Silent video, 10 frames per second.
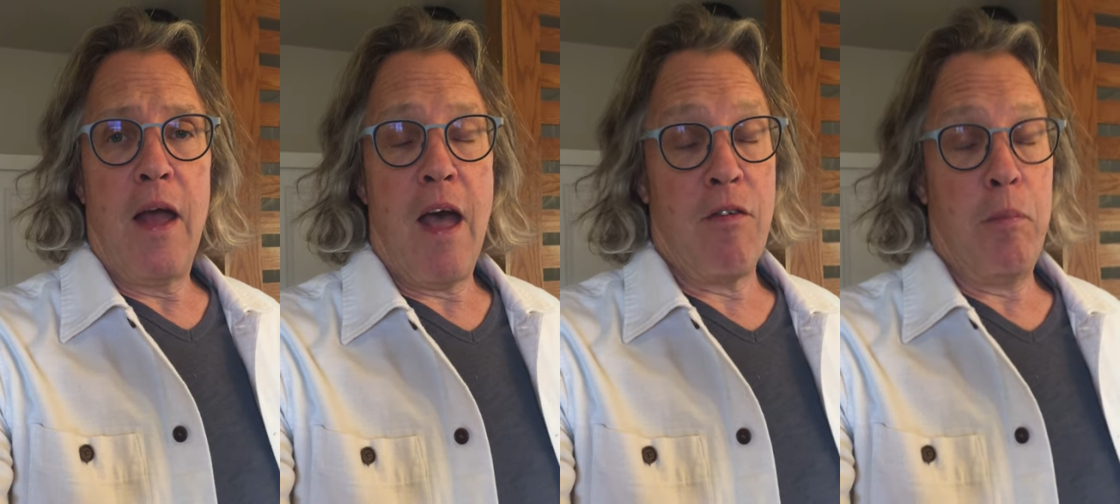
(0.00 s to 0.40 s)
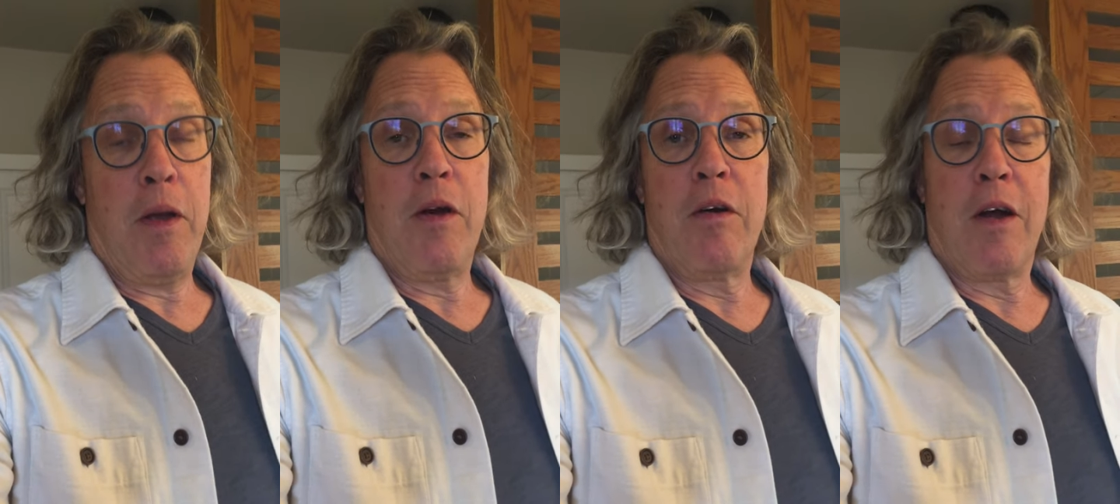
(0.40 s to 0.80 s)
have a
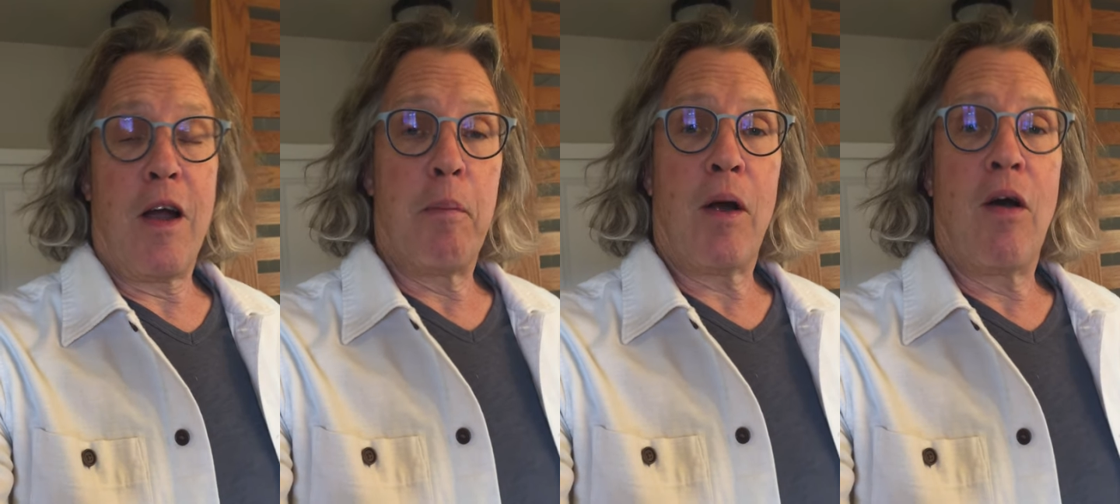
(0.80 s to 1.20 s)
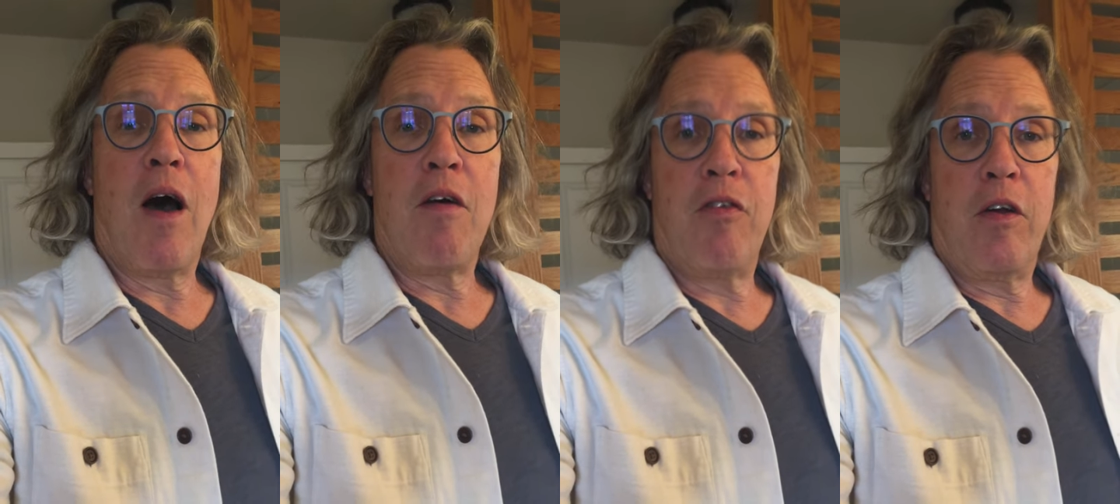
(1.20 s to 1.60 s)
beer or a cup of
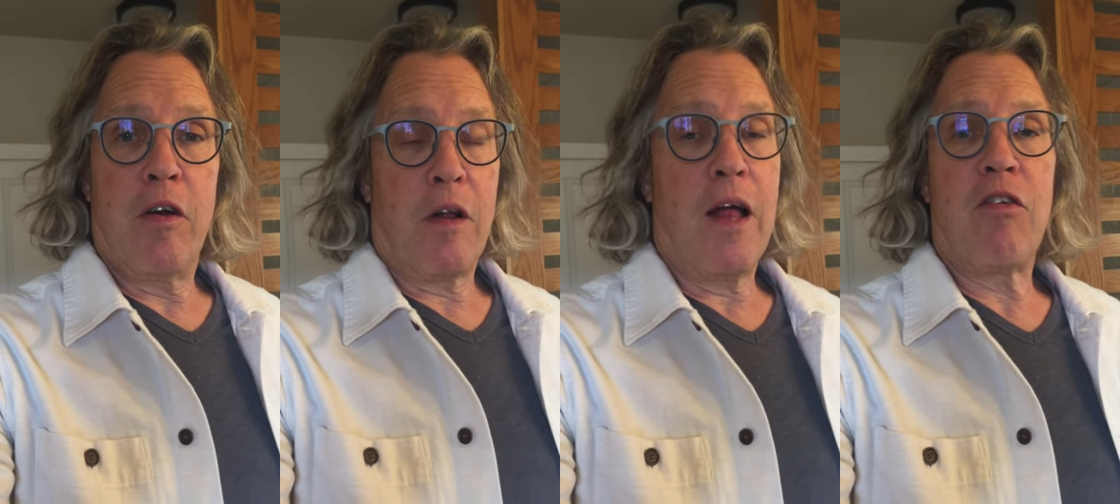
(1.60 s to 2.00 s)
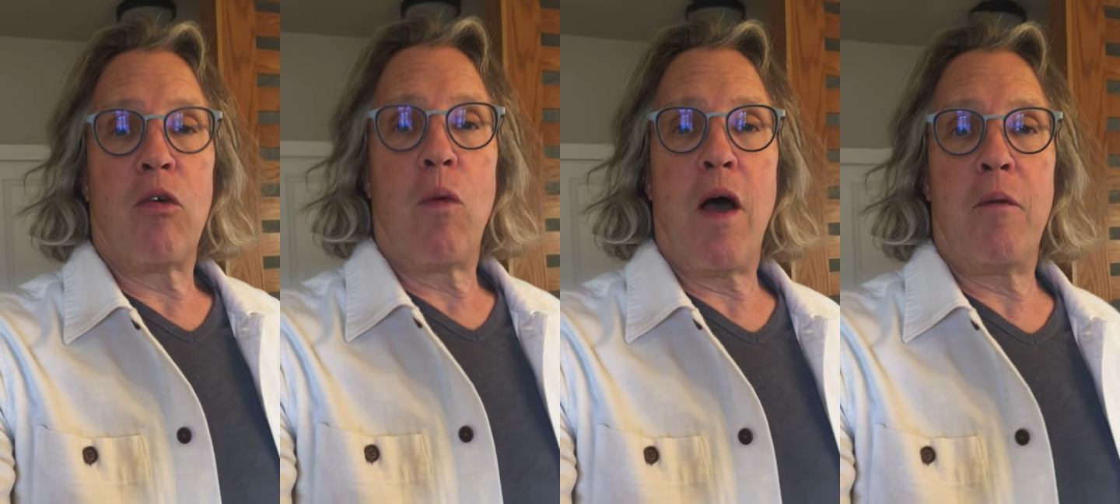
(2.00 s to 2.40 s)
coffee or a glass
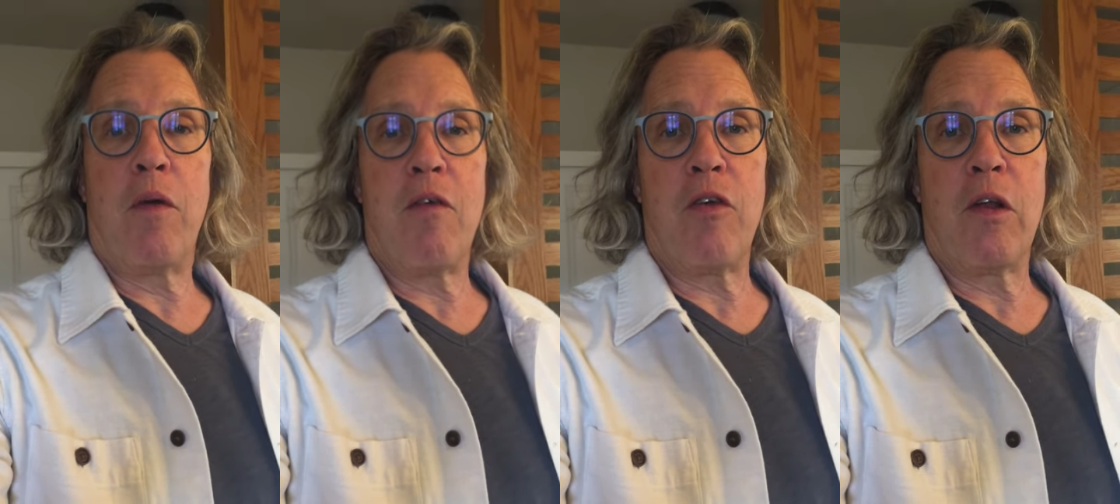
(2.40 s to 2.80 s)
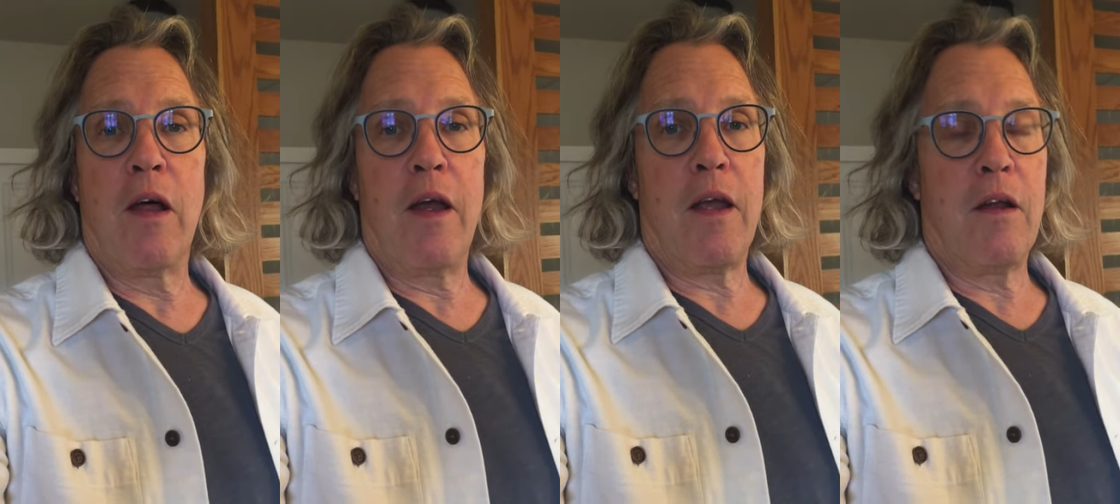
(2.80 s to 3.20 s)
of wine, whatever you'd
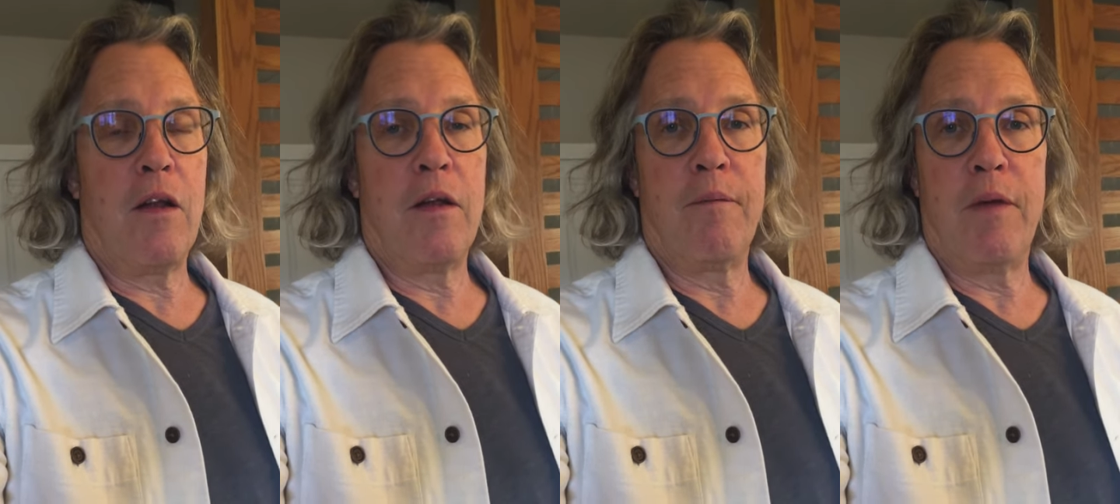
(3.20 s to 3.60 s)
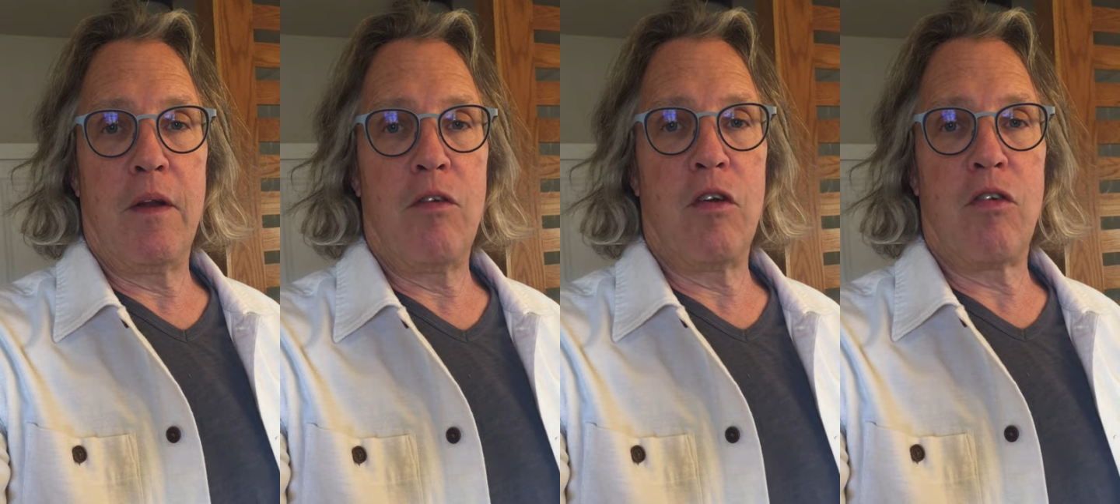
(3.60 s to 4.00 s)
like, and,
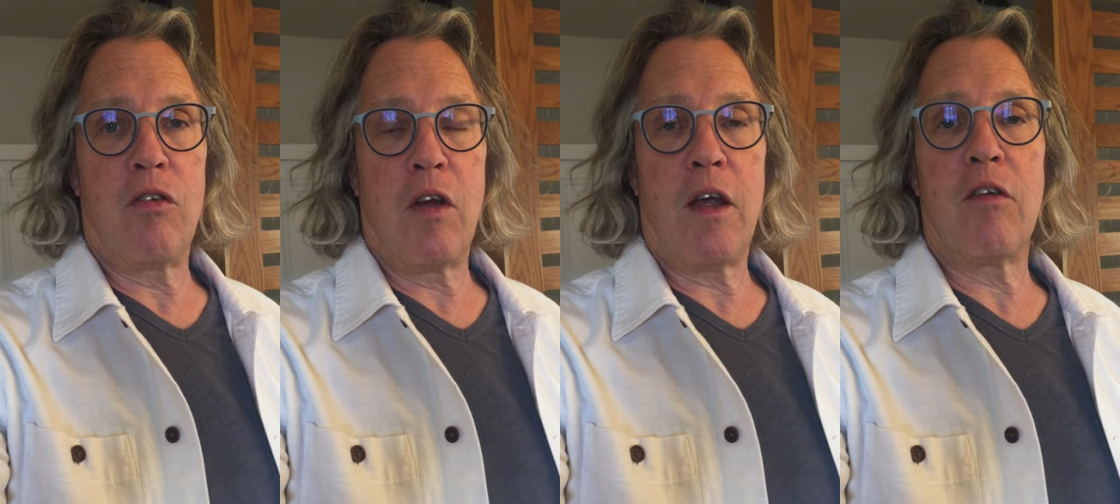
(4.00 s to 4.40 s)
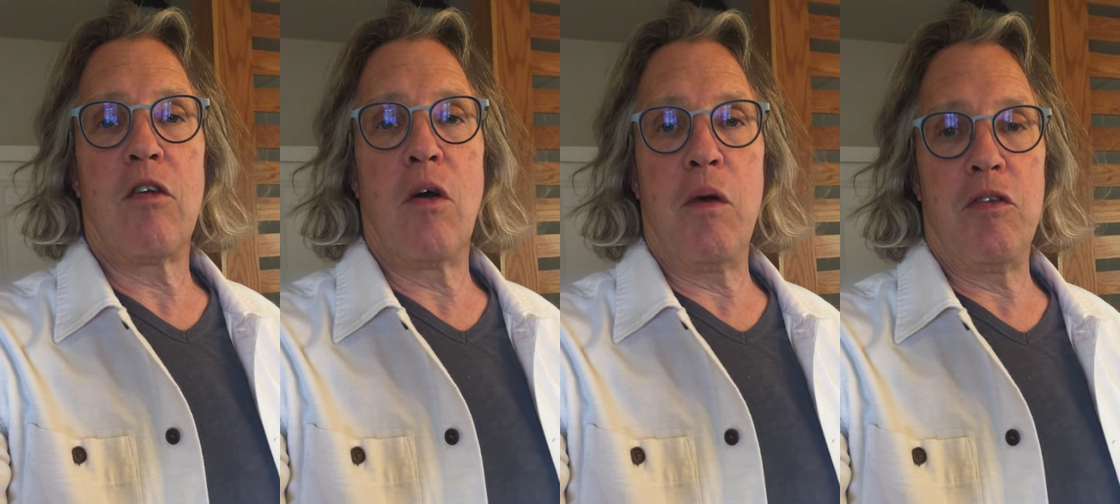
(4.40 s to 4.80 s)
and just uh, get
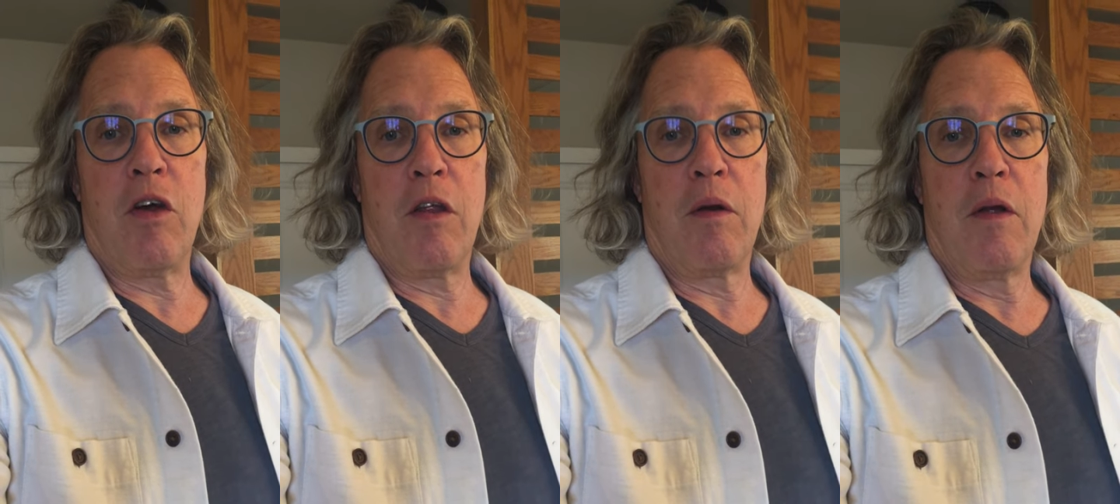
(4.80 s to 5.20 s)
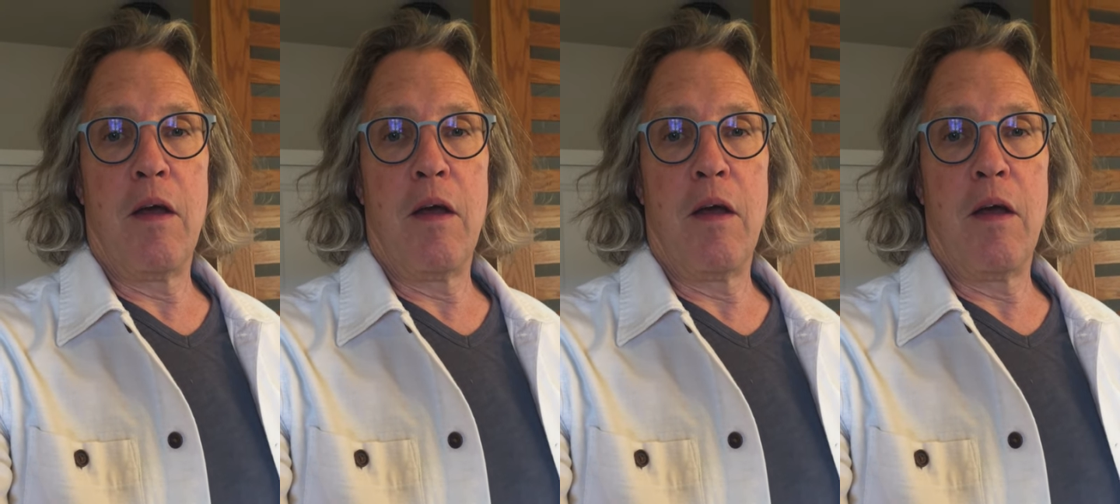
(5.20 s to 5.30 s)
to know each other.